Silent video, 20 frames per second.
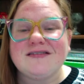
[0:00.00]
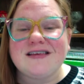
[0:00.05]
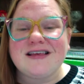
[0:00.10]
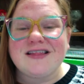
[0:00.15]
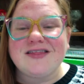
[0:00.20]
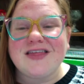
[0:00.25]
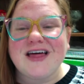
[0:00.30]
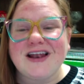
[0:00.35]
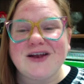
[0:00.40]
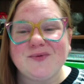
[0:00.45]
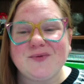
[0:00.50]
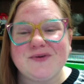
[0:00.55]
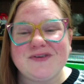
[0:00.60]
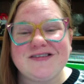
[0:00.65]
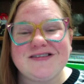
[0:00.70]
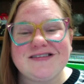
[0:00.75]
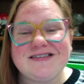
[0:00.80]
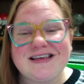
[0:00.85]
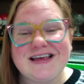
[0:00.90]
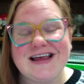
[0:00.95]
that it was
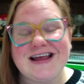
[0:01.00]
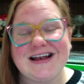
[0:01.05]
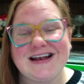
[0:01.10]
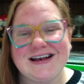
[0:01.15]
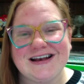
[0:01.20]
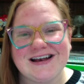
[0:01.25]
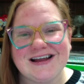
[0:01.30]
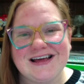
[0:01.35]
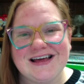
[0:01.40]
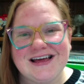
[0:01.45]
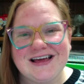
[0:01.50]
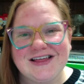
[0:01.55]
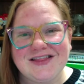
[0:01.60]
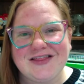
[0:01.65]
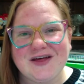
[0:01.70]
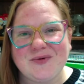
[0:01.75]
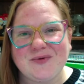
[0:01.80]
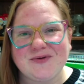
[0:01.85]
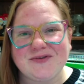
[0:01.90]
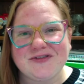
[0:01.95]
sin
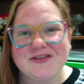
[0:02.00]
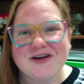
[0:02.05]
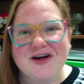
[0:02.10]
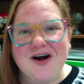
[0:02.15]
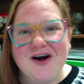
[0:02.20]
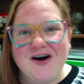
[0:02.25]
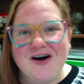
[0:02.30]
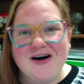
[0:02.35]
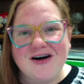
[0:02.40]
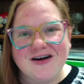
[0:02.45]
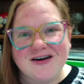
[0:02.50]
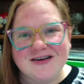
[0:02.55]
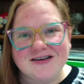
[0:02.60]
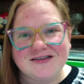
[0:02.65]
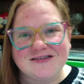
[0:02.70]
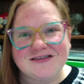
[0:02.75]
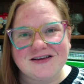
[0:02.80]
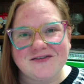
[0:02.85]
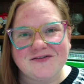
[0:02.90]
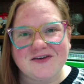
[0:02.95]
that was the
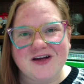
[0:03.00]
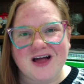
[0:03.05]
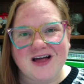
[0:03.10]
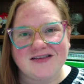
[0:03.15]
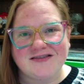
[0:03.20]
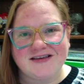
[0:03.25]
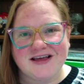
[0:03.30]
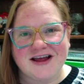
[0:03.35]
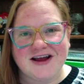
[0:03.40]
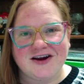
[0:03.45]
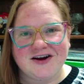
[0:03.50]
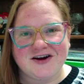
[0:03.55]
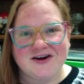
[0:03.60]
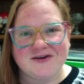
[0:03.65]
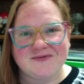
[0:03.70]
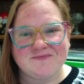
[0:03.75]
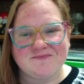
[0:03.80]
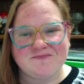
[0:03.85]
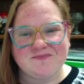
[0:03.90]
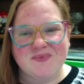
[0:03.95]
cause of God's anger.
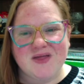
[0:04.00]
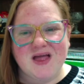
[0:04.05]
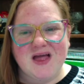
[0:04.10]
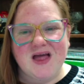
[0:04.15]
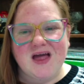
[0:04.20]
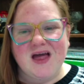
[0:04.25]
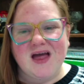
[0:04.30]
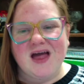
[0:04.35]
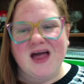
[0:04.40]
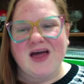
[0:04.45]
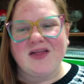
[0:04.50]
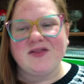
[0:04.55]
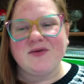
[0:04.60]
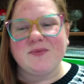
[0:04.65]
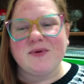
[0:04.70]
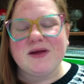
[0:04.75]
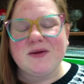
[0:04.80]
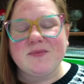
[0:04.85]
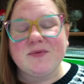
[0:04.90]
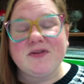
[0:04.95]
And the
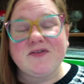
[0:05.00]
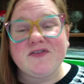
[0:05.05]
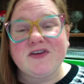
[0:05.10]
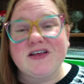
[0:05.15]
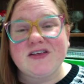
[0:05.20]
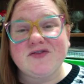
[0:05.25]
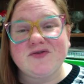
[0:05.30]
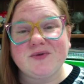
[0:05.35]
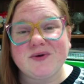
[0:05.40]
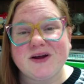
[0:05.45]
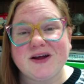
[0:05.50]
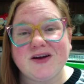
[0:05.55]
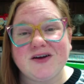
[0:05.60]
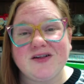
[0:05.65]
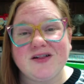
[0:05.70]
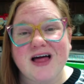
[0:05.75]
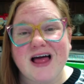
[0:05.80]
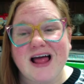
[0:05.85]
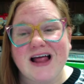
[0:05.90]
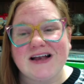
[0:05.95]
people of
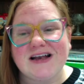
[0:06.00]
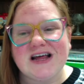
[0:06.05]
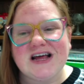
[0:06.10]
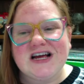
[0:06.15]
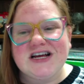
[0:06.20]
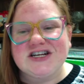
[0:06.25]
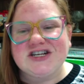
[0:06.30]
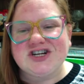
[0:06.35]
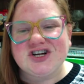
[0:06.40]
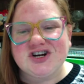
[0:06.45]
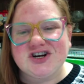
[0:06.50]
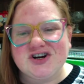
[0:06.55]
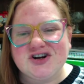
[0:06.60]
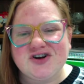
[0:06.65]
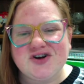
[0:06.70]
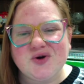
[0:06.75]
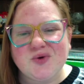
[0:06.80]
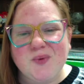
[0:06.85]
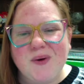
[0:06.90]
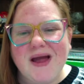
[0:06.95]
Israel had
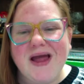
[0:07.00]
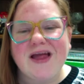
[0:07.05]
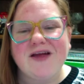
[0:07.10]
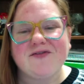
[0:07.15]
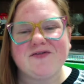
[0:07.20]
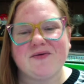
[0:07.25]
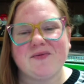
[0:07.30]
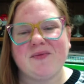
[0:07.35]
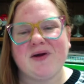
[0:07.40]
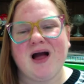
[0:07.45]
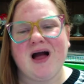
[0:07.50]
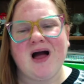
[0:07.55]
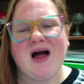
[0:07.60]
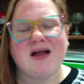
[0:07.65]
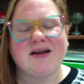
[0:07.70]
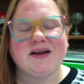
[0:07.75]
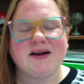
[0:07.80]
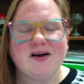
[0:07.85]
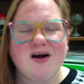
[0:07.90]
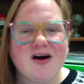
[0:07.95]
turned away from
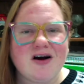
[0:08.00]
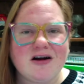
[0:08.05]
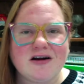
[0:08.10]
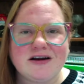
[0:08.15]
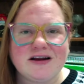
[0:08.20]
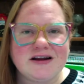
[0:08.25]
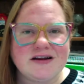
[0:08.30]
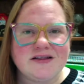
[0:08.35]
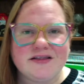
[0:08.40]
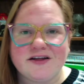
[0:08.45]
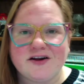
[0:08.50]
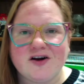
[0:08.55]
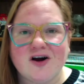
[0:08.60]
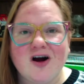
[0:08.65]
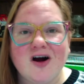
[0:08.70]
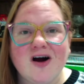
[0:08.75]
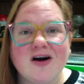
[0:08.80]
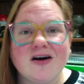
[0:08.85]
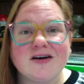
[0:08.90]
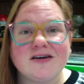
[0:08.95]
God and hardened their
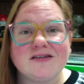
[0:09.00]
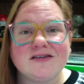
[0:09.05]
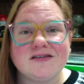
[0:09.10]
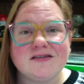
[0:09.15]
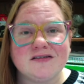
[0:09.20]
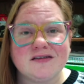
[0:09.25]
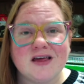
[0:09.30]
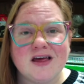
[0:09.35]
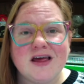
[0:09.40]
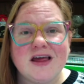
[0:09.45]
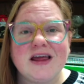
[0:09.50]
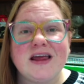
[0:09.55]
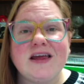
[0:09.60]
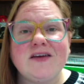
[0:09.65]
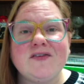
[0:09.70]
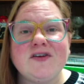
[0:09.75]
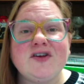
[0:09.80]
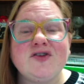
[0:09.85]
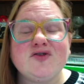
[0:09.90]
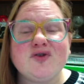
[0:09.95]
hearts,
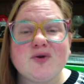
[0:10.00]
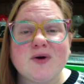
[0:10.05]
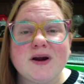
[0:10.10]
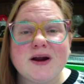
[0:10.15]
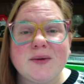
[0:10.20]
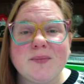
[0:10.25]
even during a